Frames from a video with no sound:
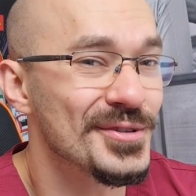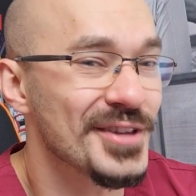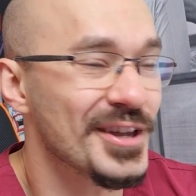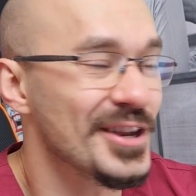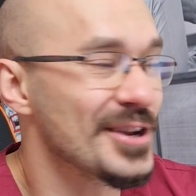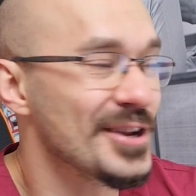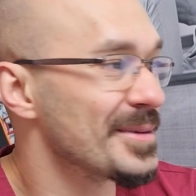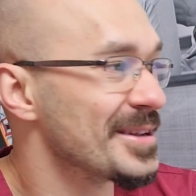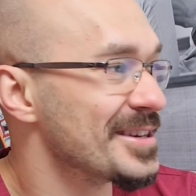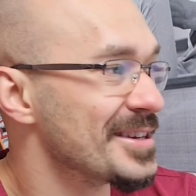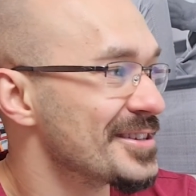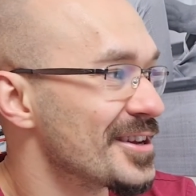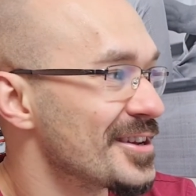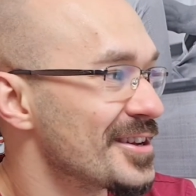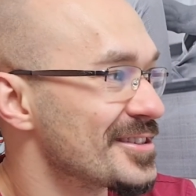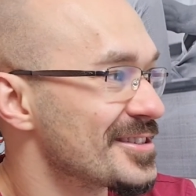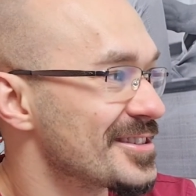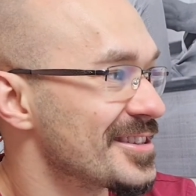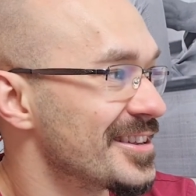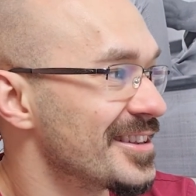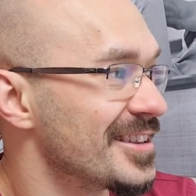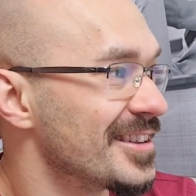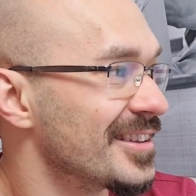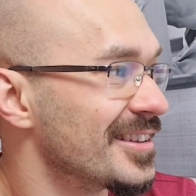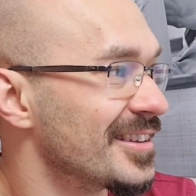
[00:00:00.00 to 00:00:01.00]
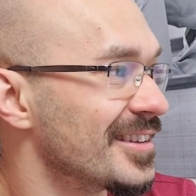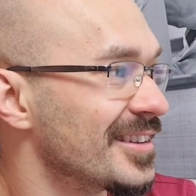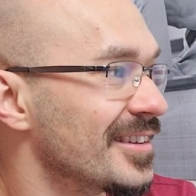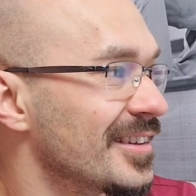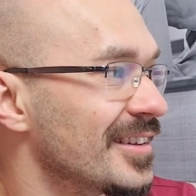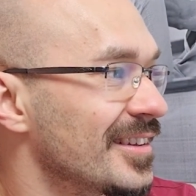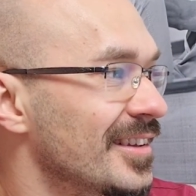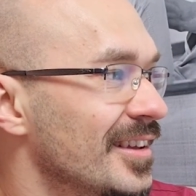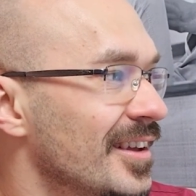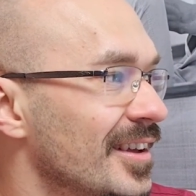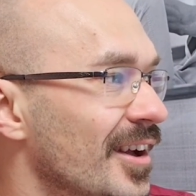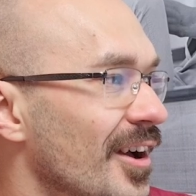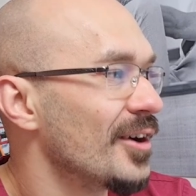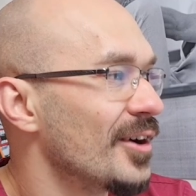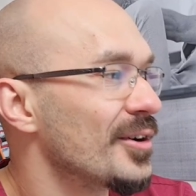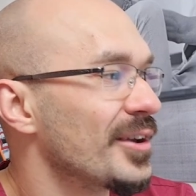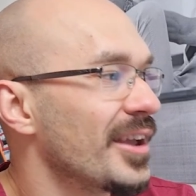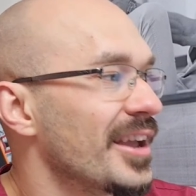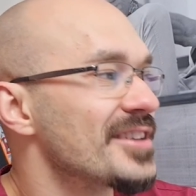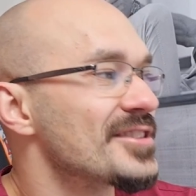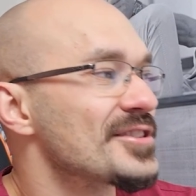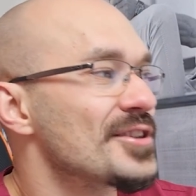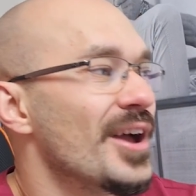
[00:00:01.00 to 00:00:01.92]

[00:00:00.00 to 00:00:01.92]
one's going to be dirty. Okay,